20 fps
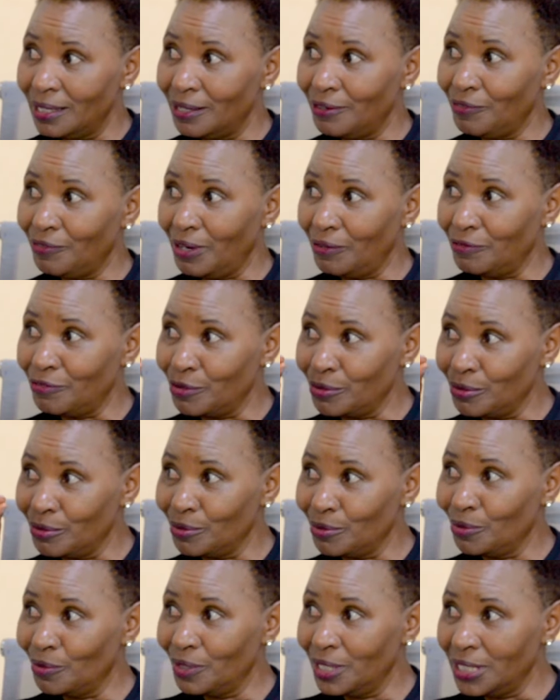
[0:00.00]
if I have to
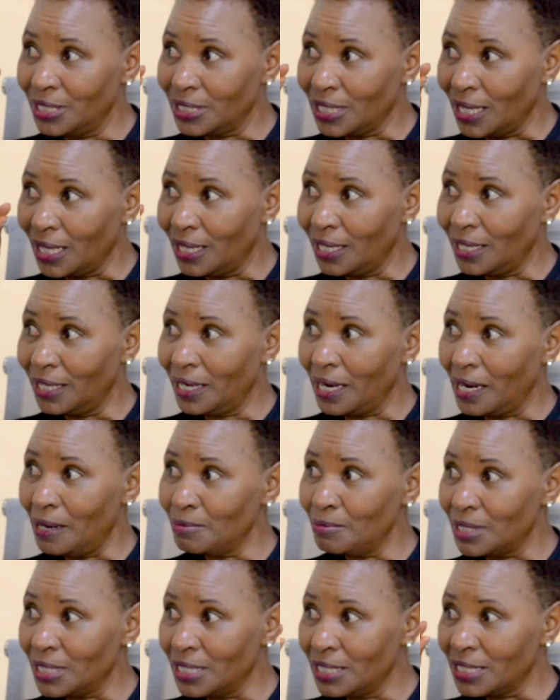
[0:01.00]
know these are the
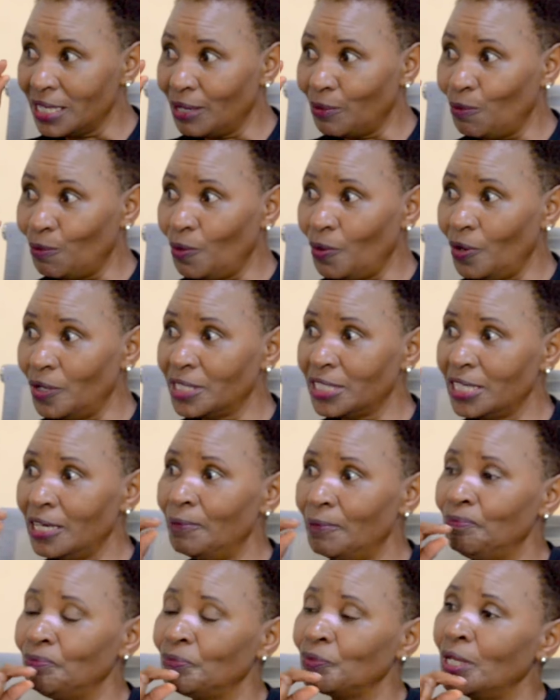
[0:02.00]
grams, these are what,
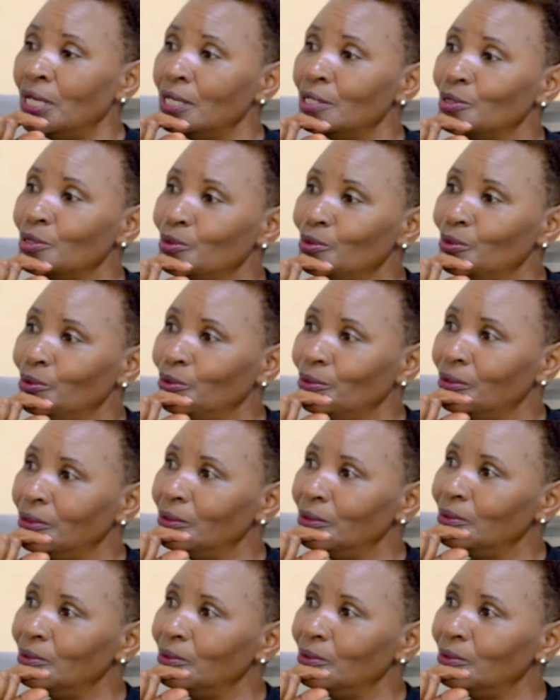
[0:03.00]
so